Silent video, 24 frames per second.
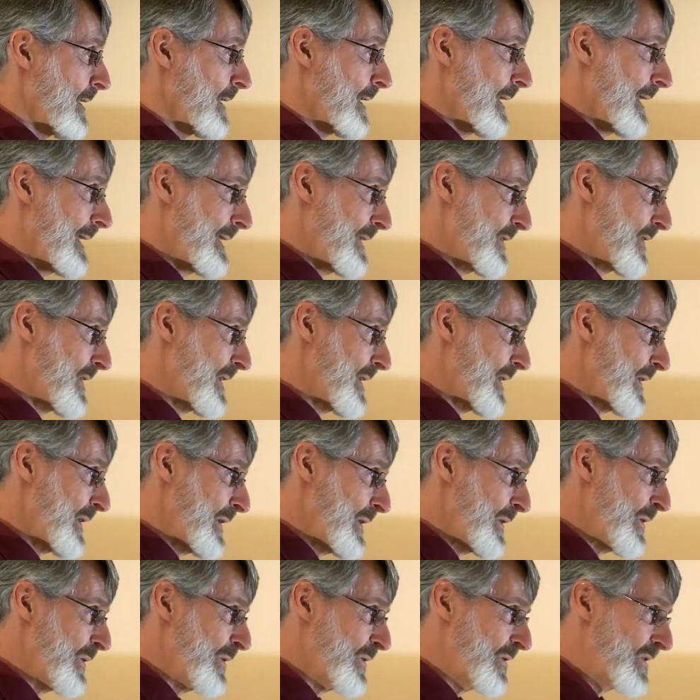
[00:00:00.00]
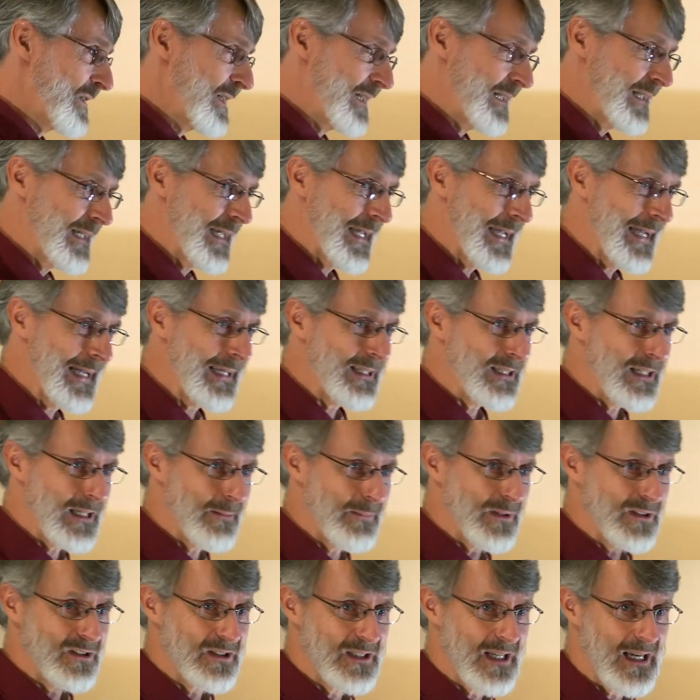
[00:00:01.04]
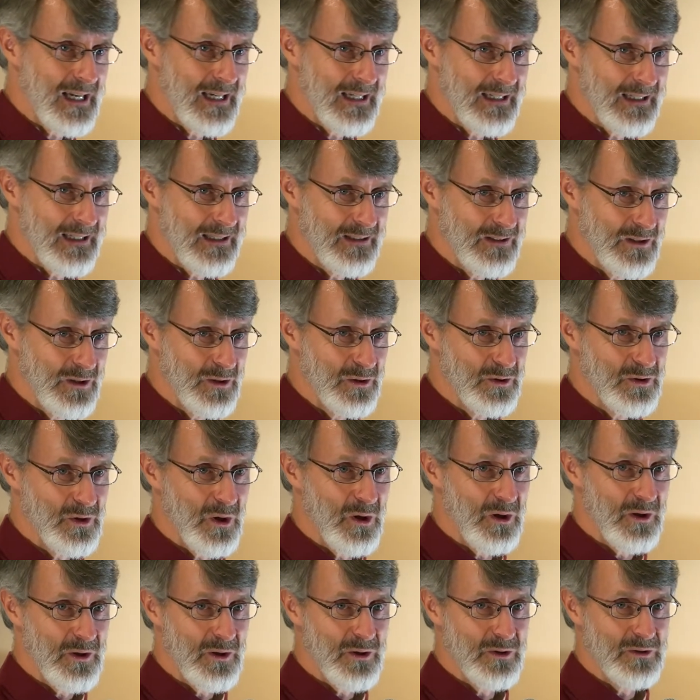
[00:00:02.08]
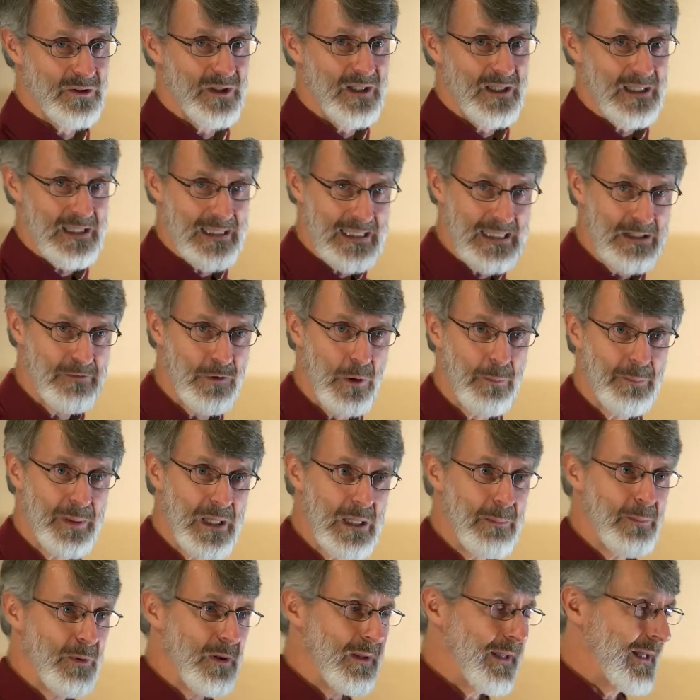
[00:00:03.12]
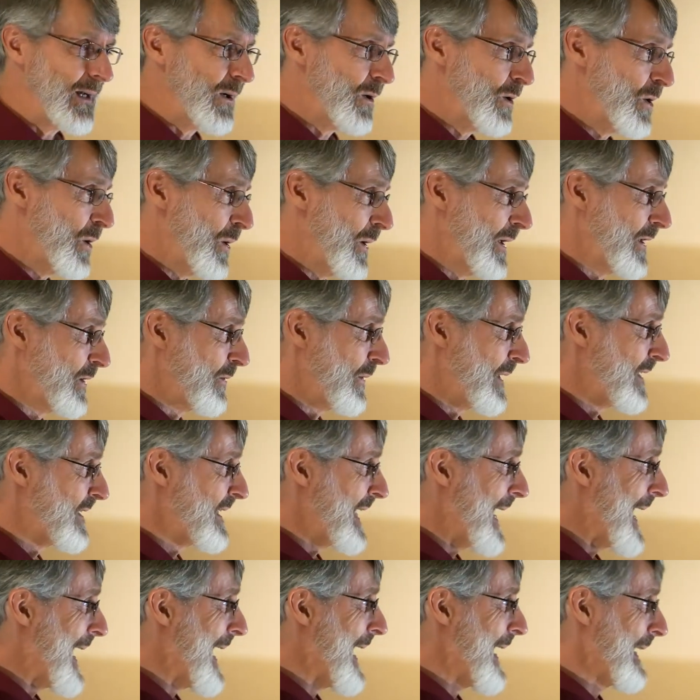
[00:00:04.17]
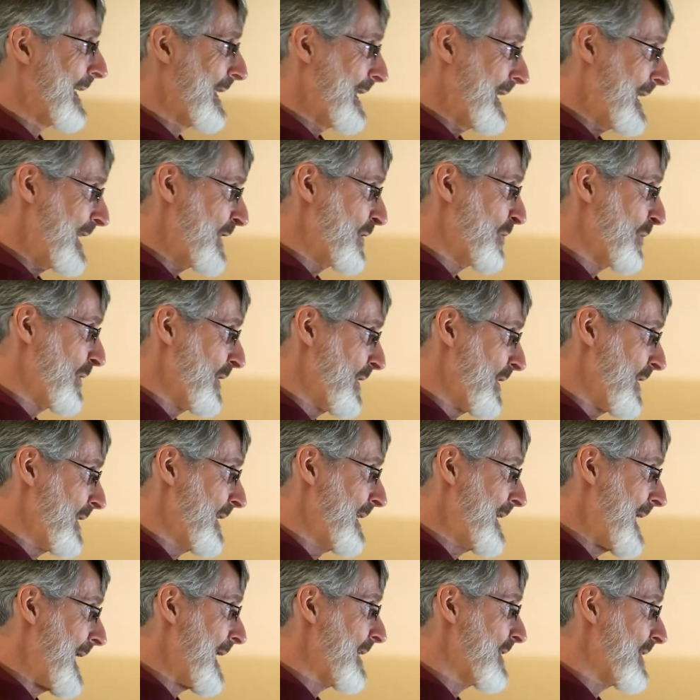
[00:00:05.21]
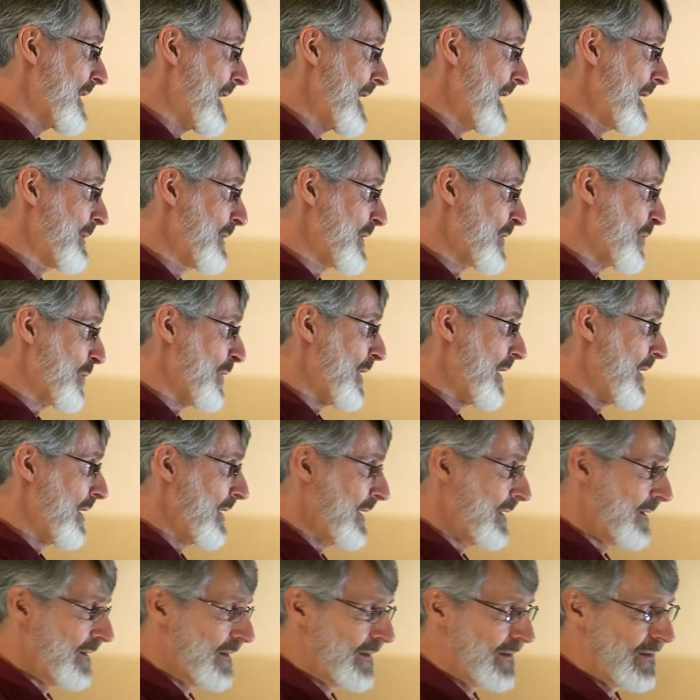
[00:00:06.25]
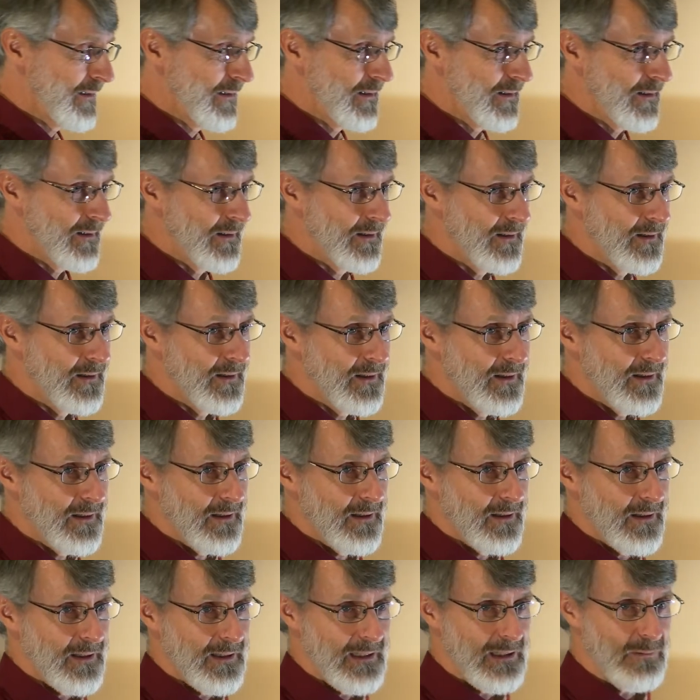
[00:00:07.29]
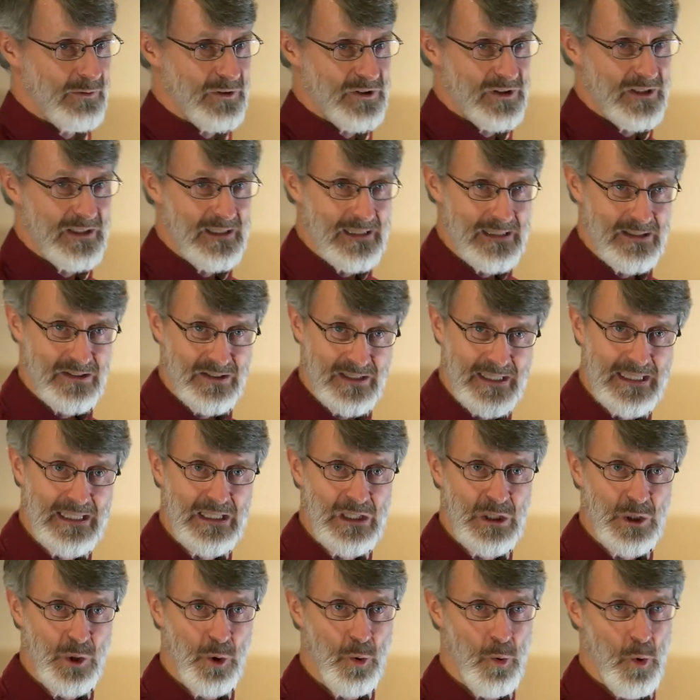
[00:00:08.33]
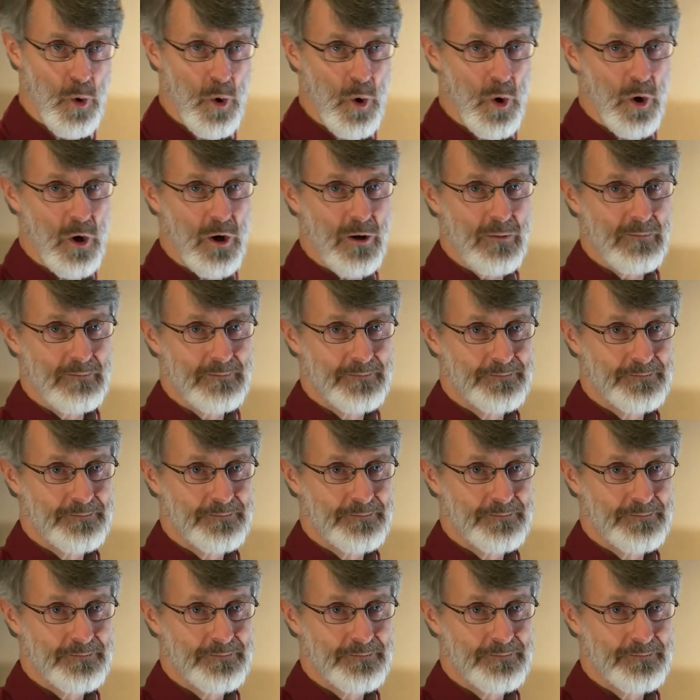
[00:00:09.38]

And he's going to use the anti Messiah and use all those evil people that are going to attack Israel in that time as well. And, and then we'll see the Ezekiel War.